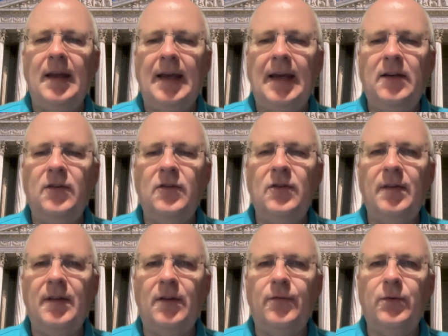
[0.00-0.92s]
and
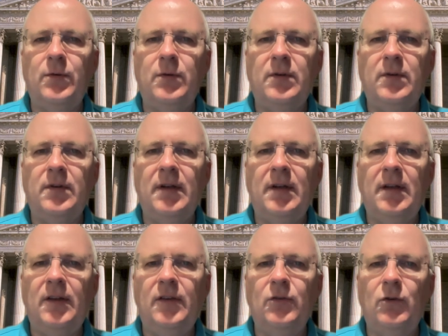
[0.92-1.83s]
therefore
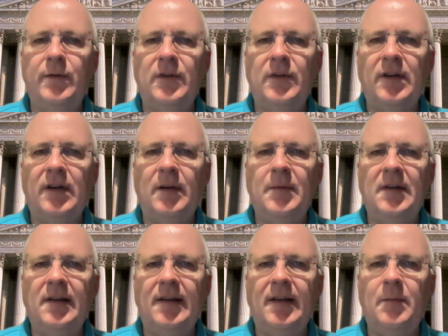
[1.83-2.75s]
his overtime
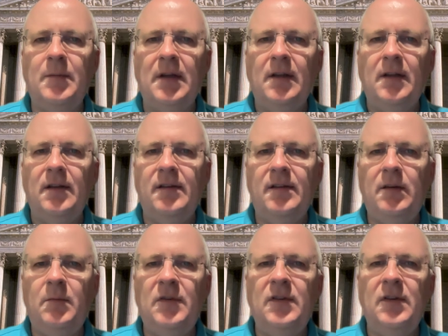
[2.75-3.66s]
claim
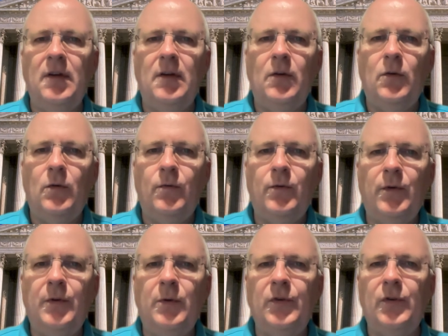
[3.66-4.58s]
seems,
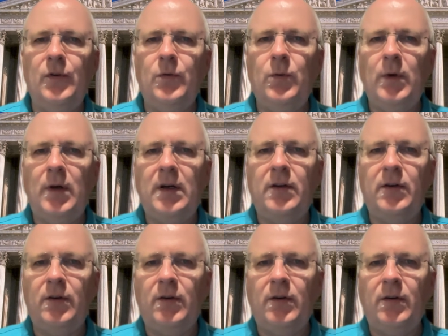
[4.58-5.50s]
for those who
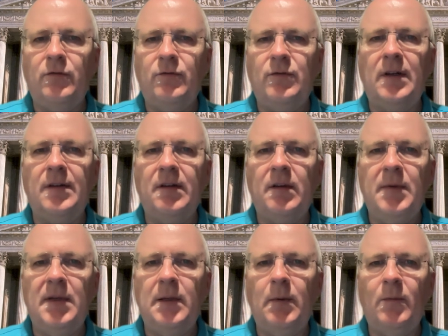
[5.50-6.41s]
are on rather
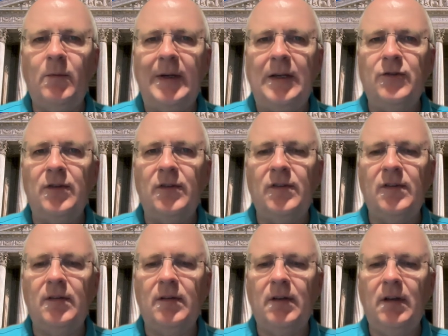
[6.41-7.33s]
minimum
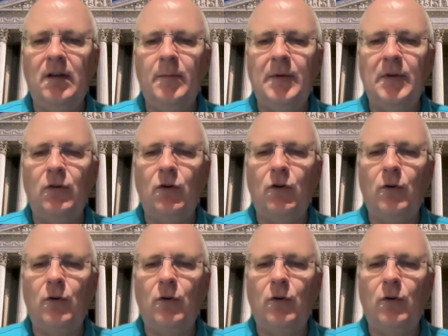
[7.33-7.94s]
wages, a little bit